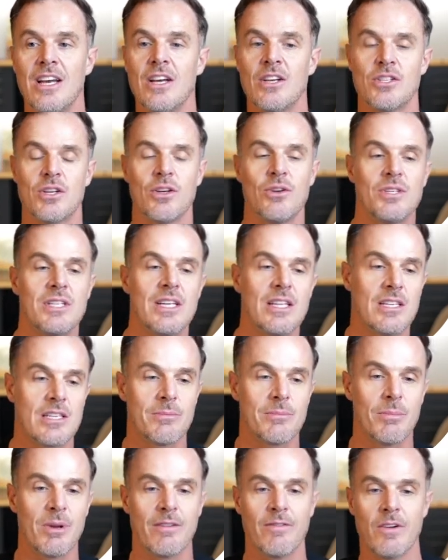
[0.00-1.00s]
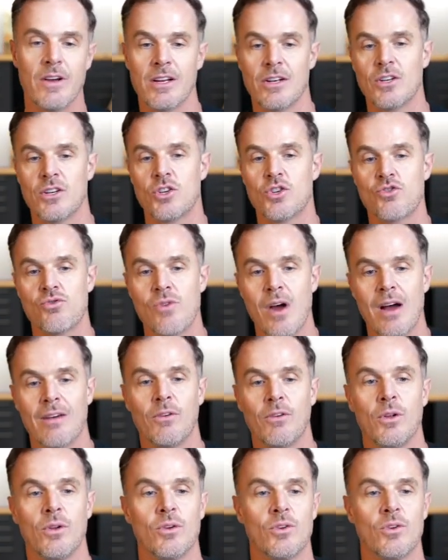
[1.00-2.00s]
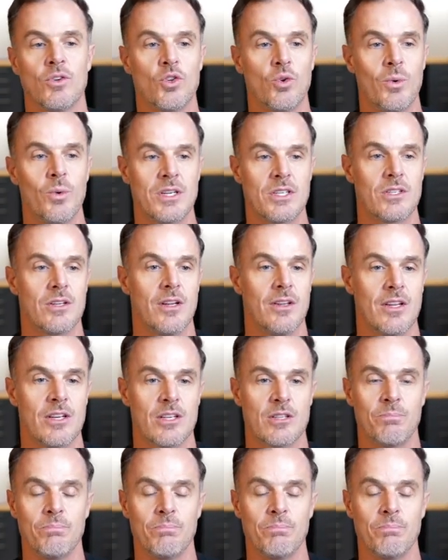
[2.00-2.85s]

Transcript: So you see there's a bit of a travel twist on this.